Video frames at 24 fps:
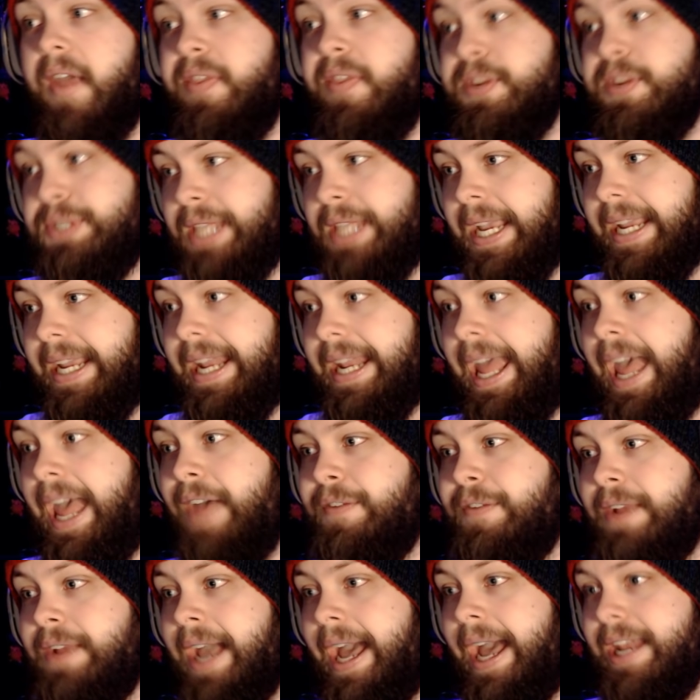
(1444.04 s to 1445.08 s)
The second
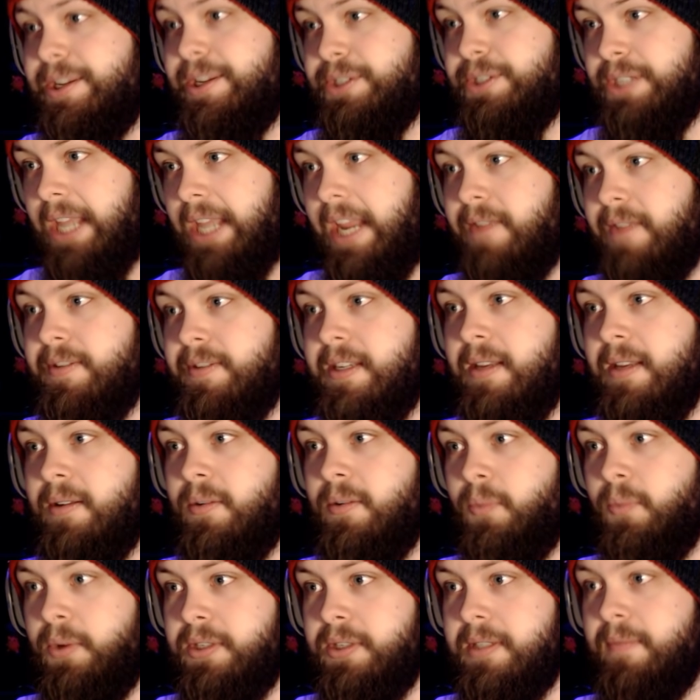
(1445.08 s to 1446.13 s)
half kind of saves it
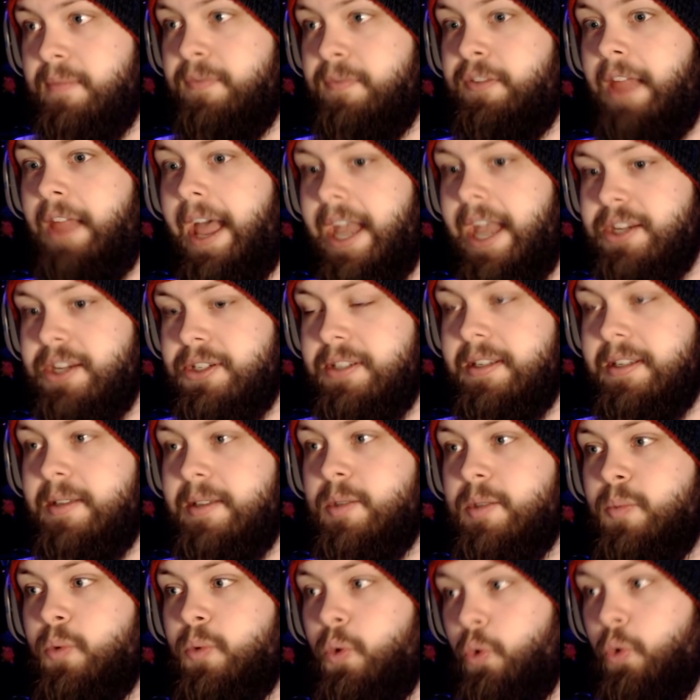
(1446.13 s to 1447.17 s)
with some flashes
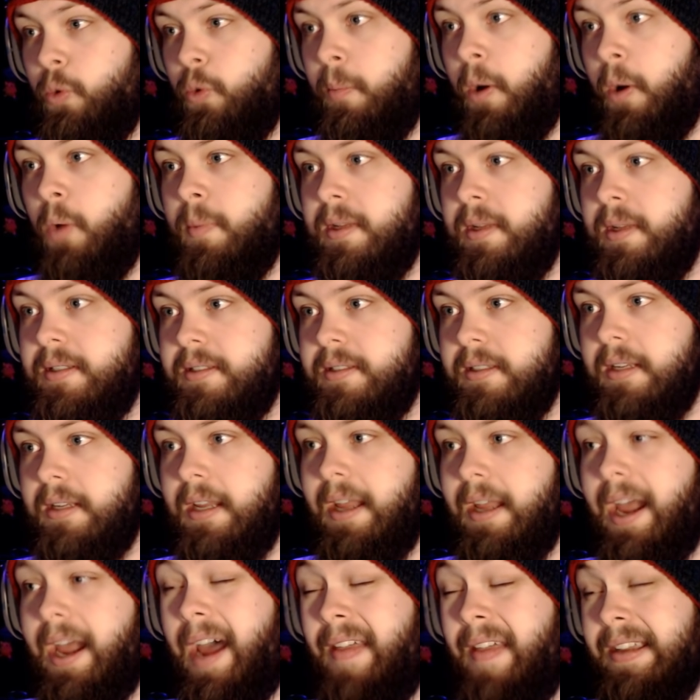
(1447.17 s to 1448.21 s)
and some cool moments.
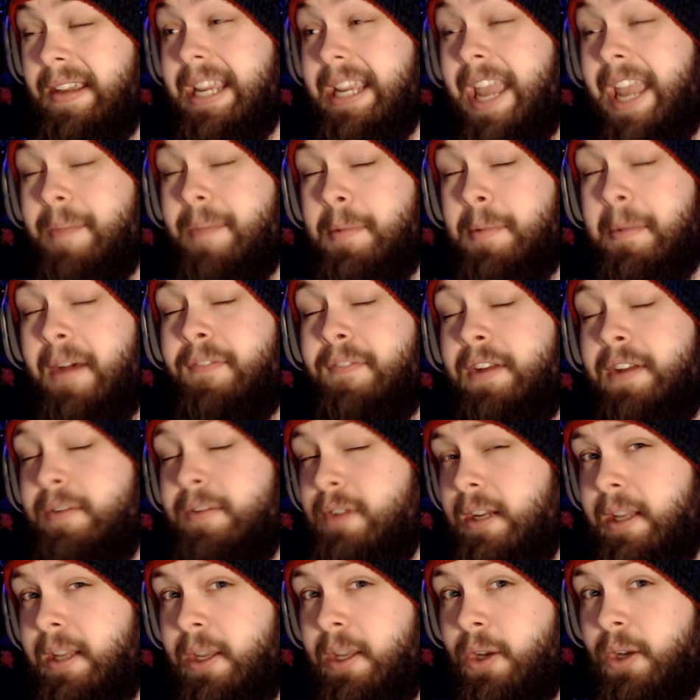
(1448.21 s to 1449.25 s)
I think it gave me my
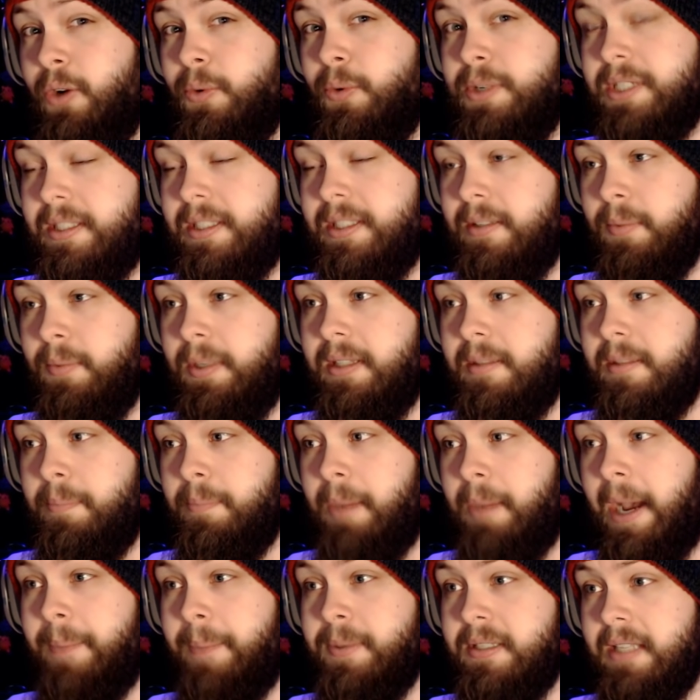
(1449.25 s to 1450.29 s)
favorite kill with
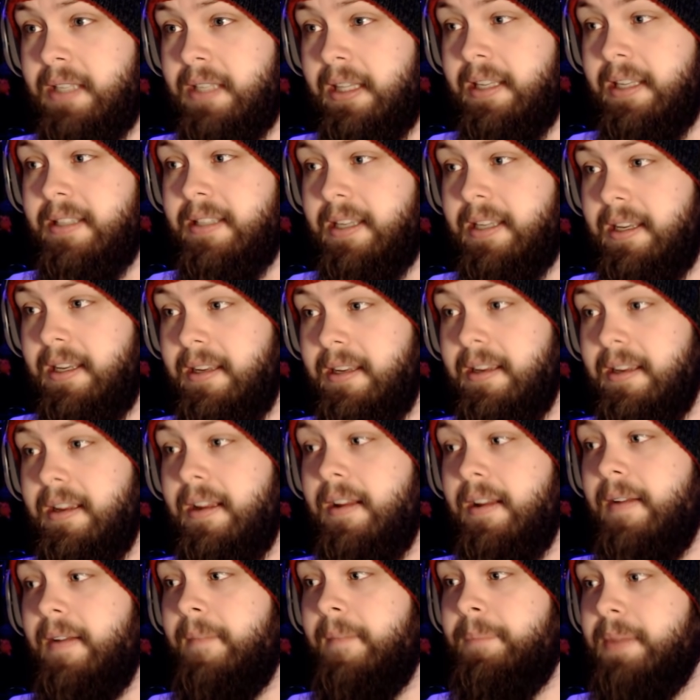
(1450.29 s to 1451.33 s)
Papa Stalinsky
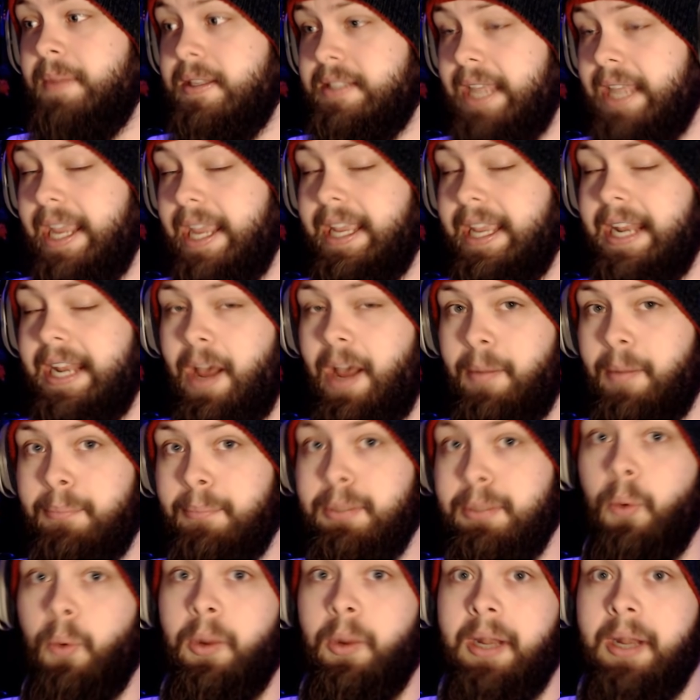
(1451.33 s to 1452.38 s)
taking
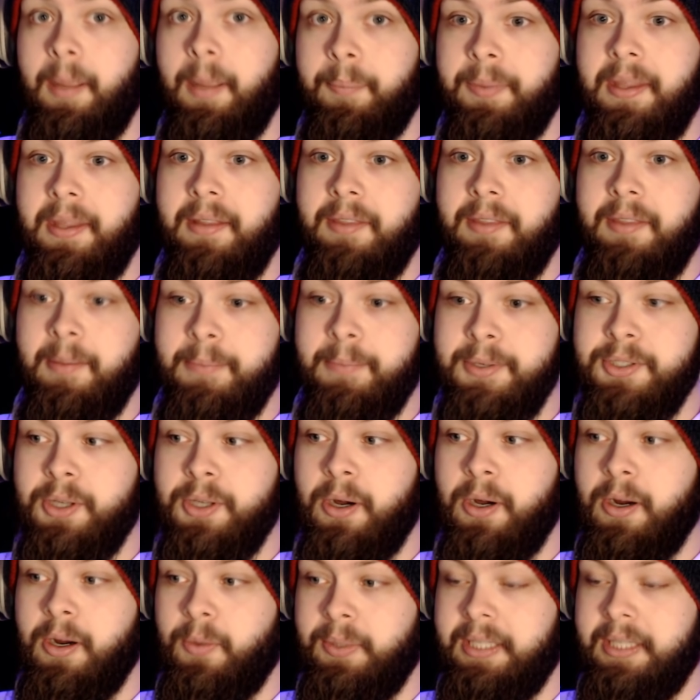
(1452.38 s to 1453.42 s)
out, blowing up the
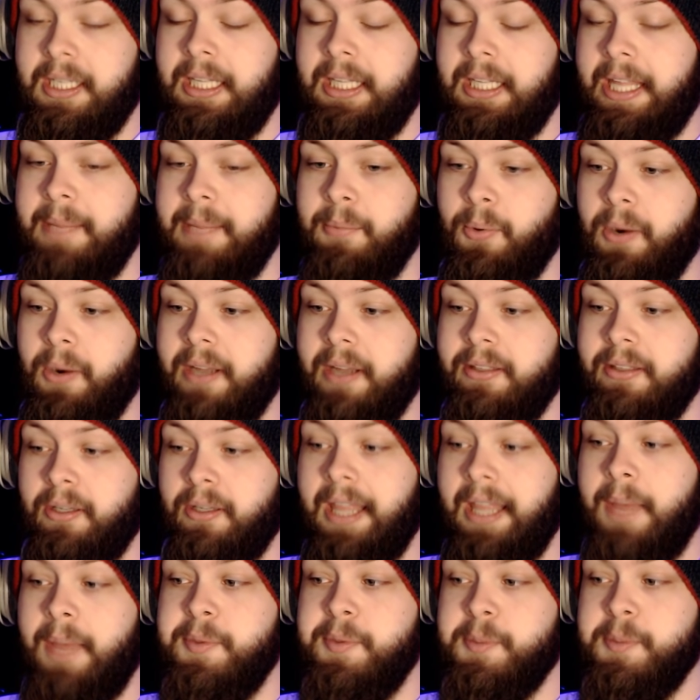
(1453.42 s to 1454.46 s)
Berserk with the Claymore. I
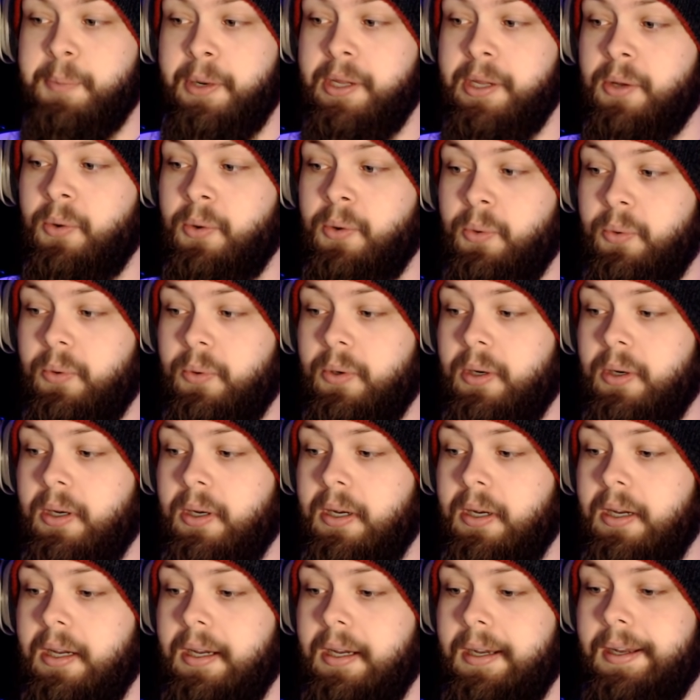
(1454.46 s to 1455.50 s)
thought that was pretty cool.
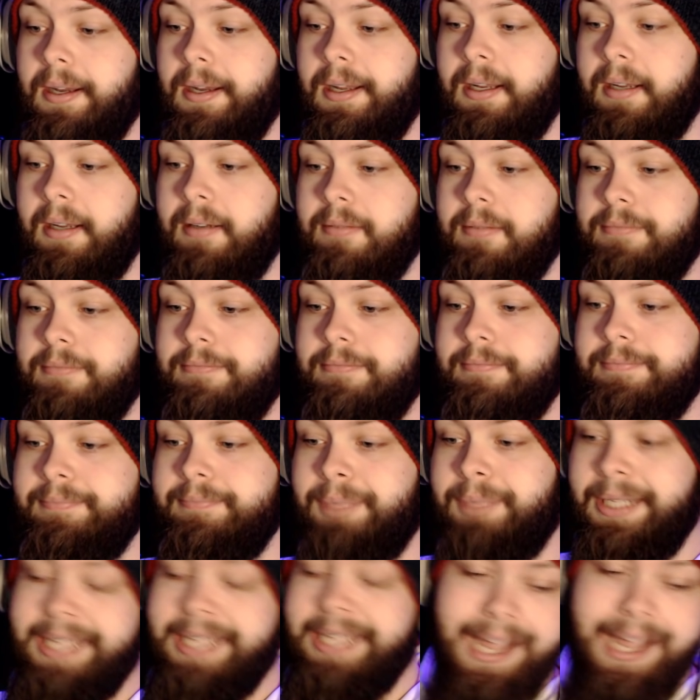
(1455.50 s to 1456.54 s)
But
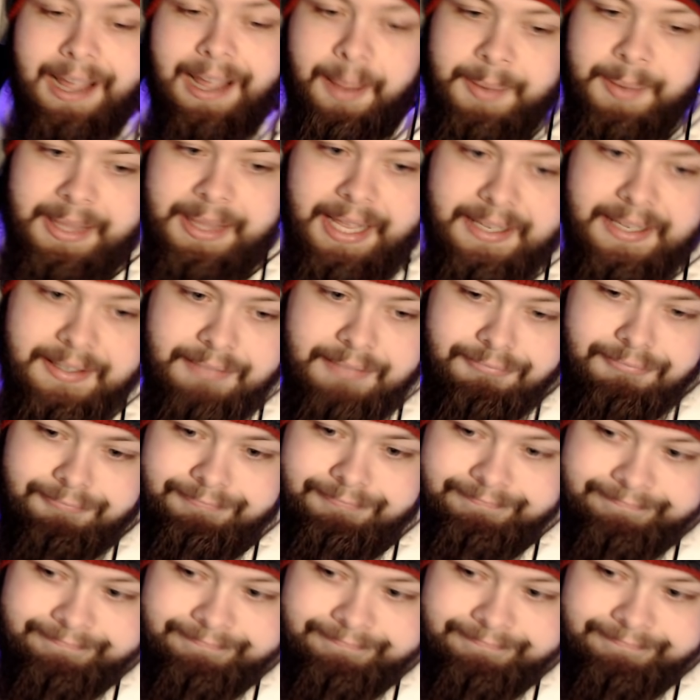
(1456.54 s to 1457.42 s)
yeah, I mean, that's,